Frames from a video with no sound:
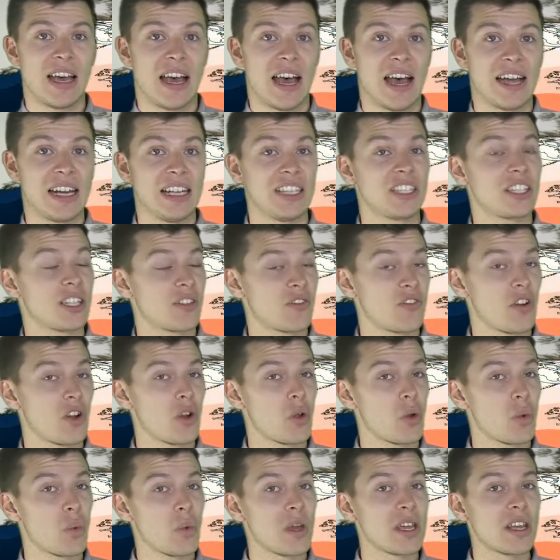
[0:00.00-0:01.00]
And into the
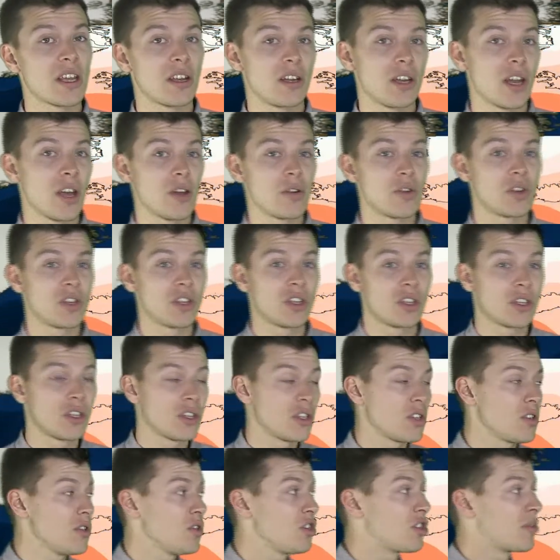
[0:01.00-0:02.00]
following week, no
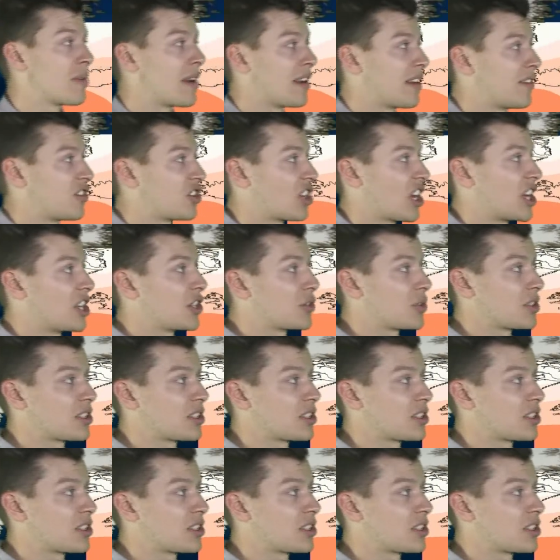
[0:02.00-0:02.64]
huge amount of change.